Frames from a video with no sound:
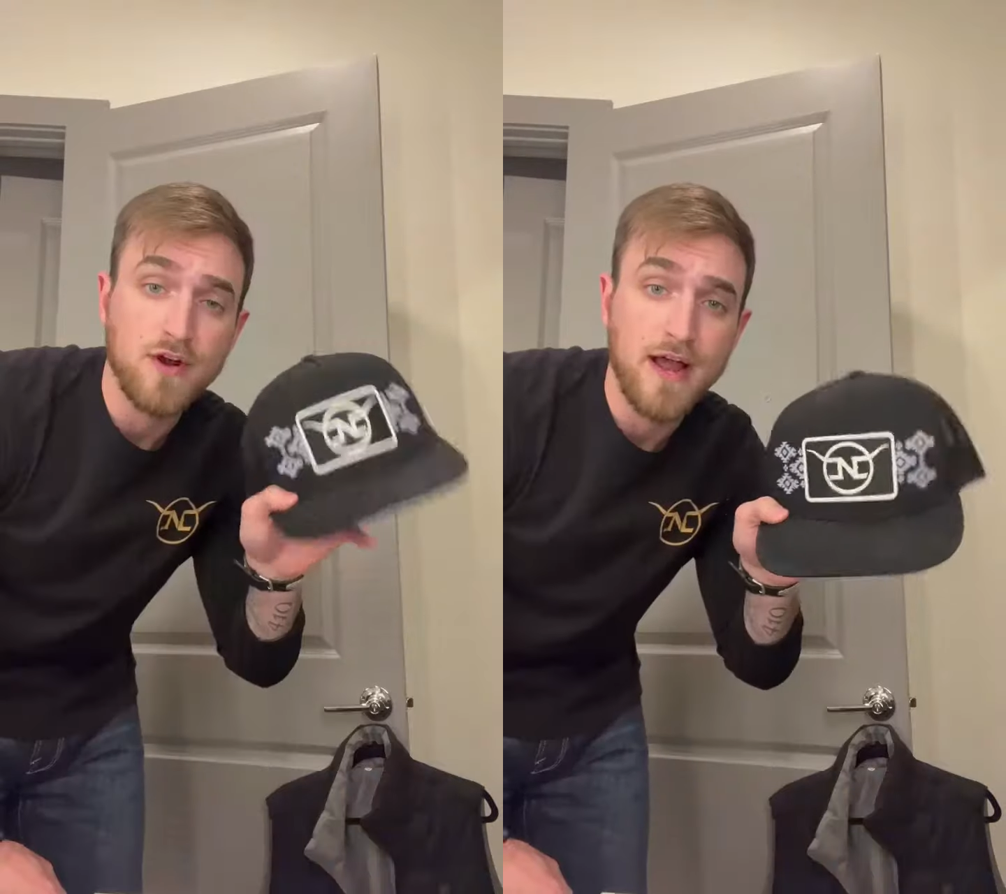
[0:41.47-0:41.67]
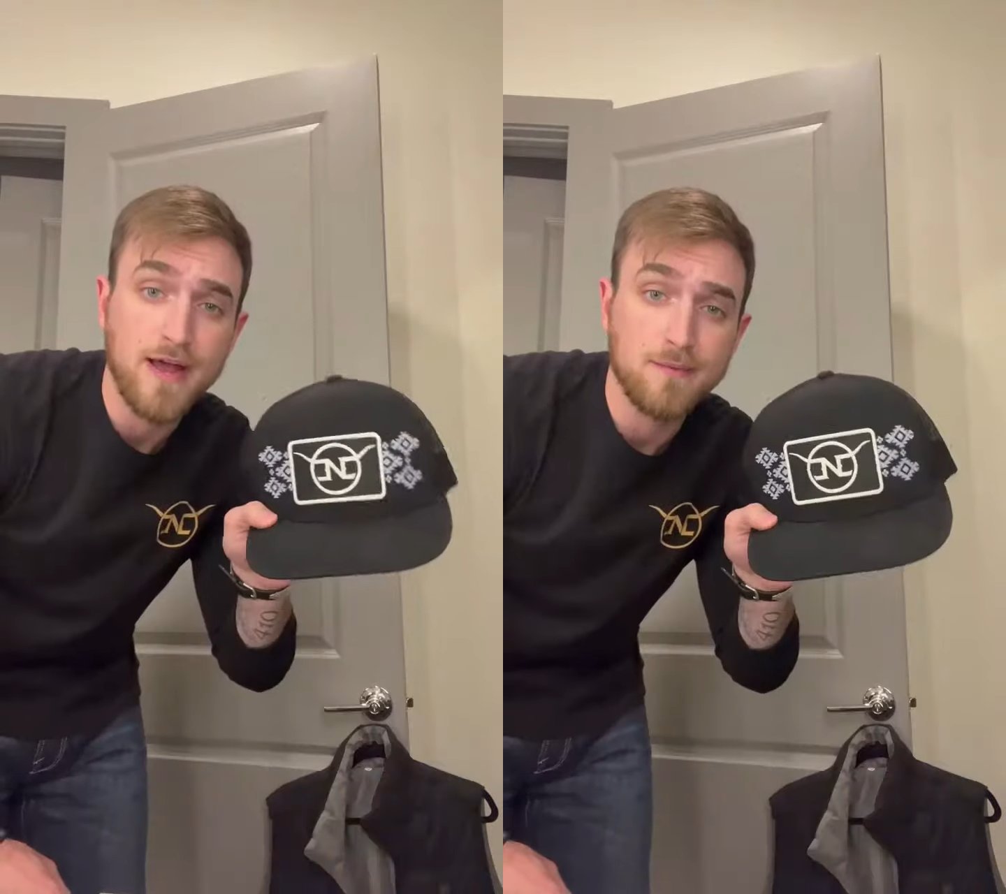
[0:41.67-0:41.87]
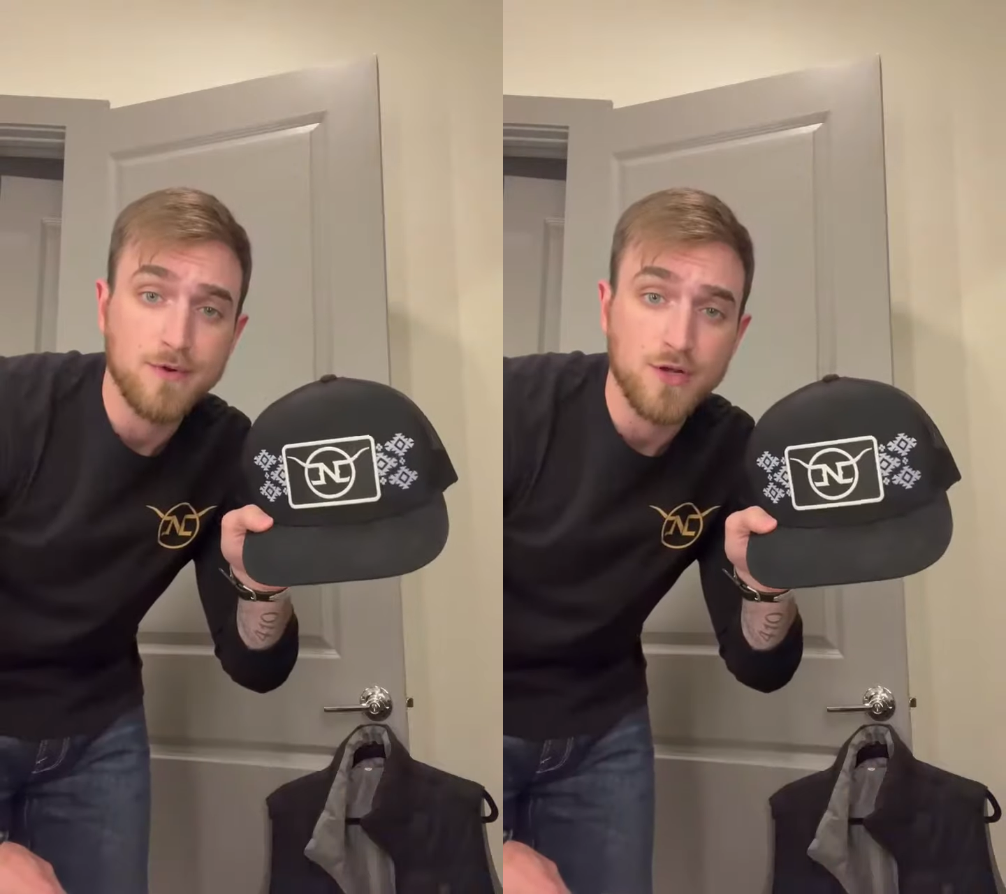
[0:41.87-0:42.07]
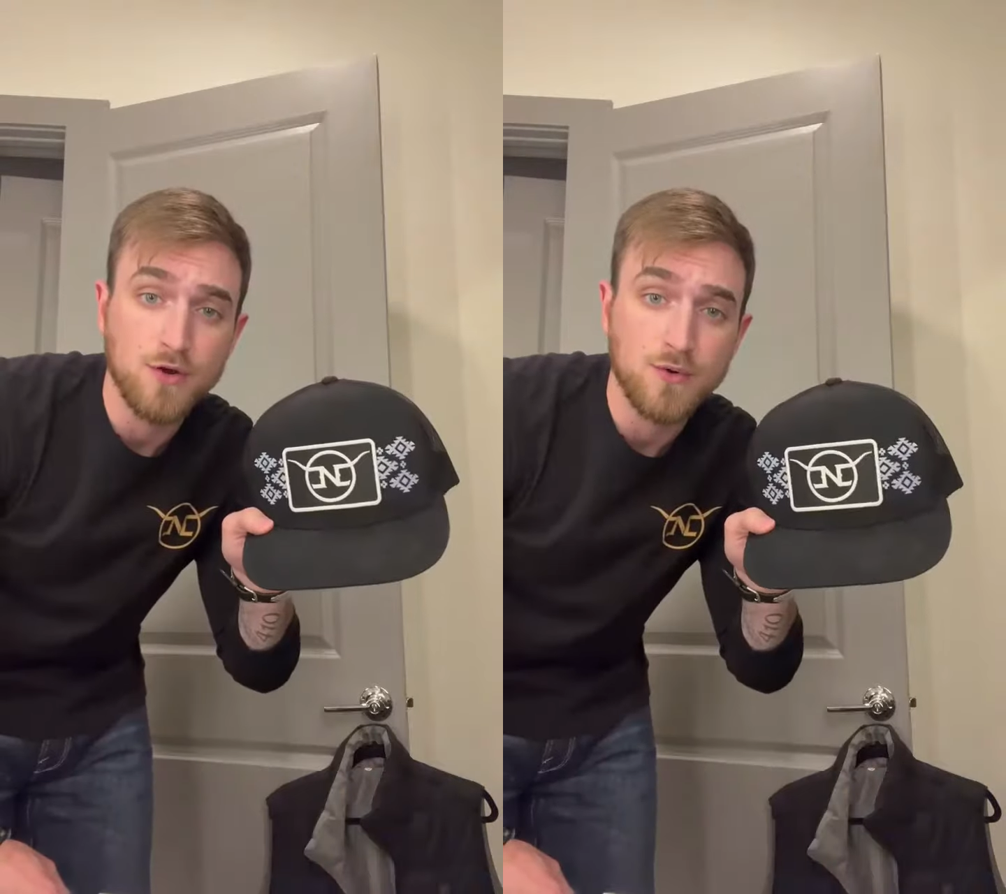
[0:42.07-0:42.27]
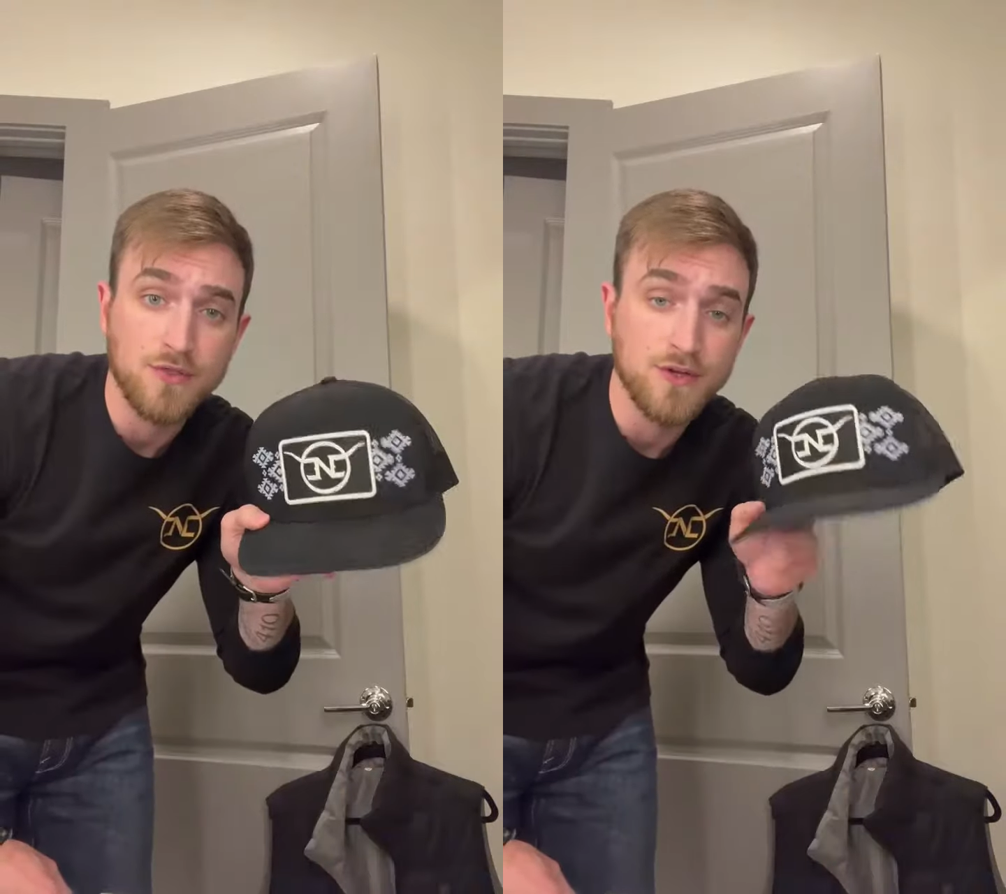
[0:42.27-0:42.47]
hat, I'm gonna
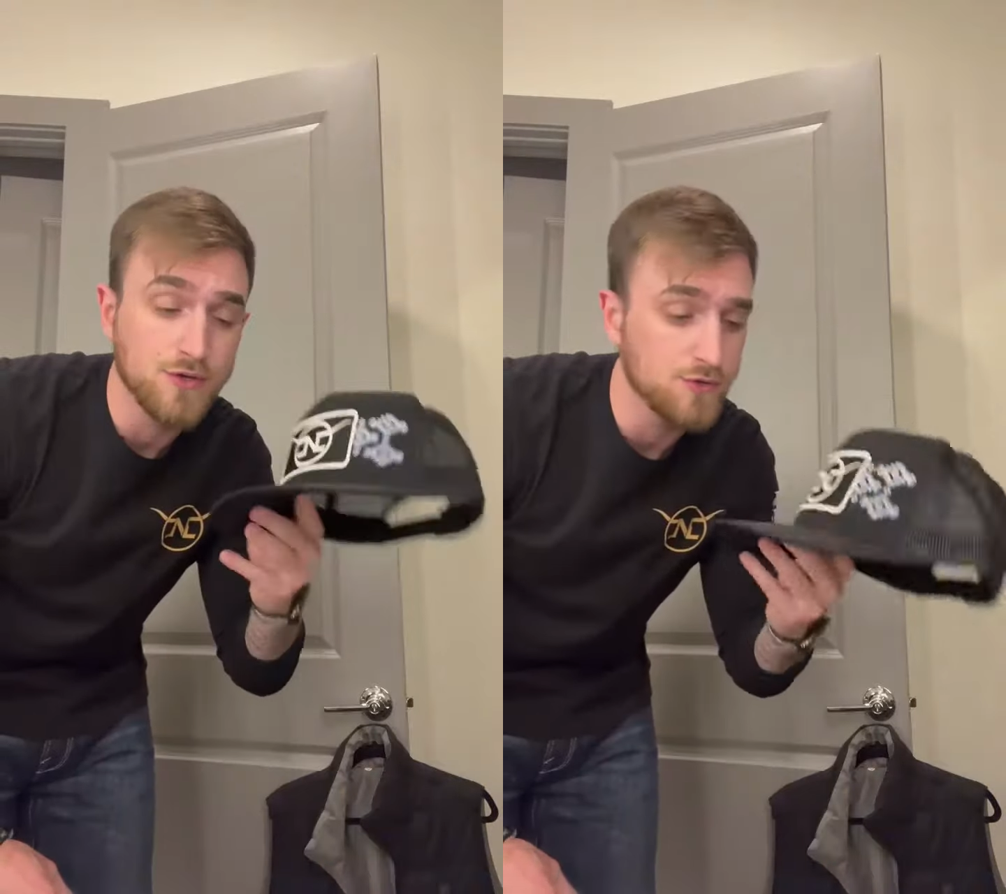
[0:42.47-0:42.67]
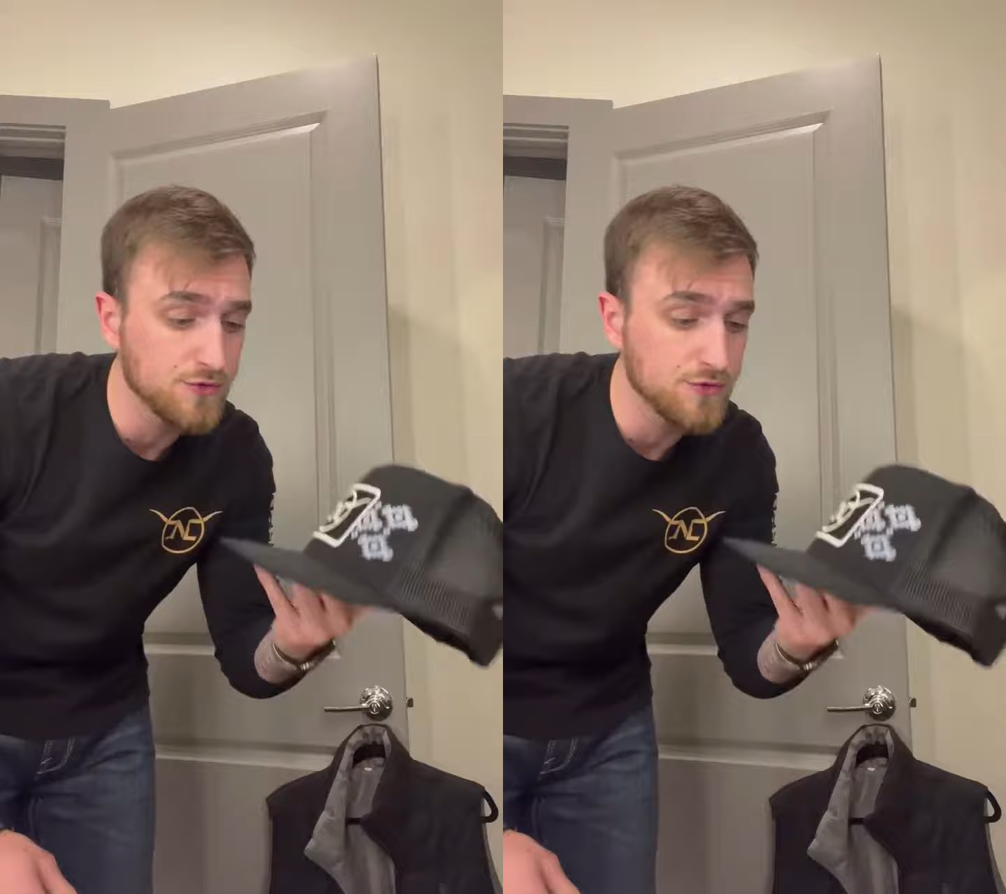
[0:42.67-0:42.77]
go with the new